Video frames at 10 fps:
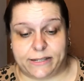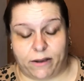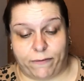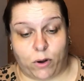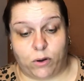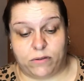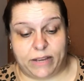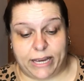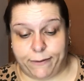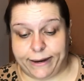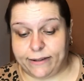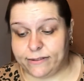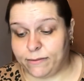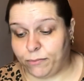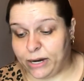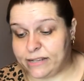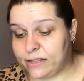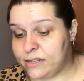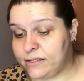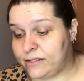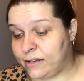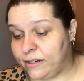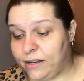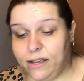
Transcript: I've got earrings and bracelets and